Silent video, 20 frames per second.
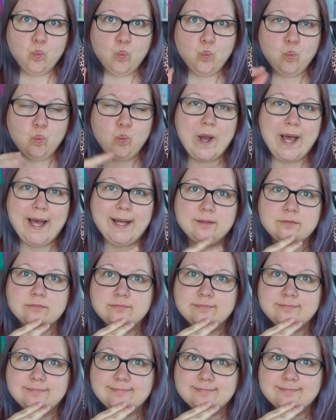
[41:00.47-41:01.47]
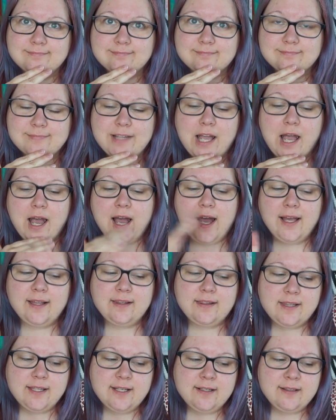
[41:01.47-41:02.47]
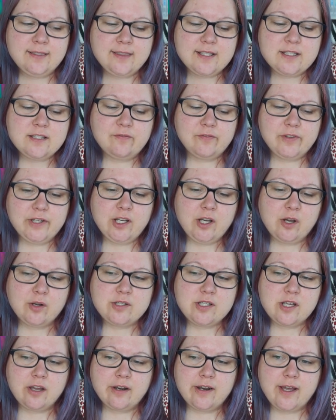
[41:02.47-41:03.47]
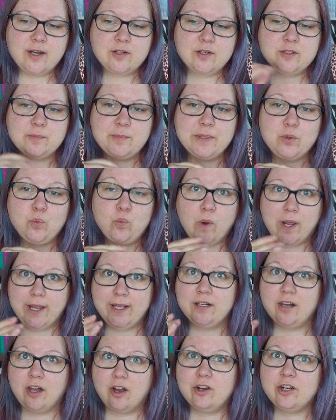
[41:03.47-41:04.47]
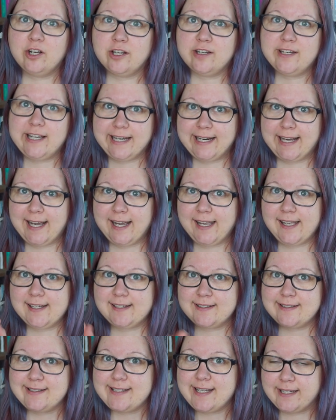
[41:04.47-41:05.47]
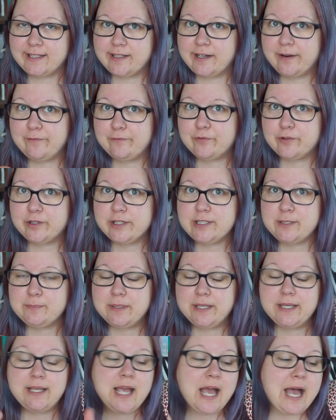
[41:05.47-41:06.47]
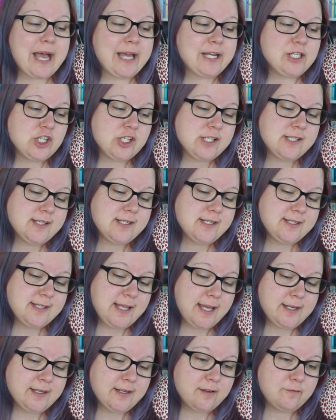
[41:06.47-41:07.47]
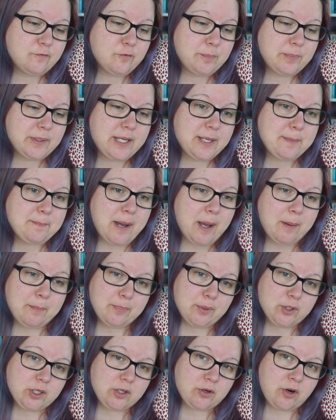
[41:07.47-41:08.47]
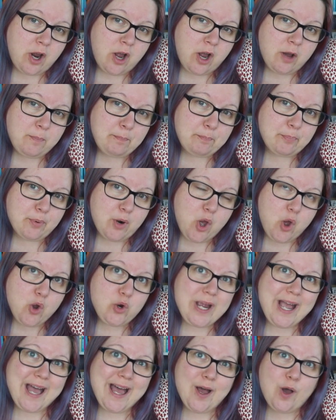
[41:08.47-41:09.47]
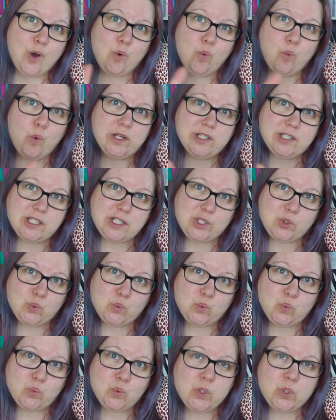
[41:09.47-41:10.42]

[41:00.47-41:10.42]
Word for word: Well, I think this video turned out to be way longer than I intended it for it to be. I just intended it to be my book club broke. Oh, what do.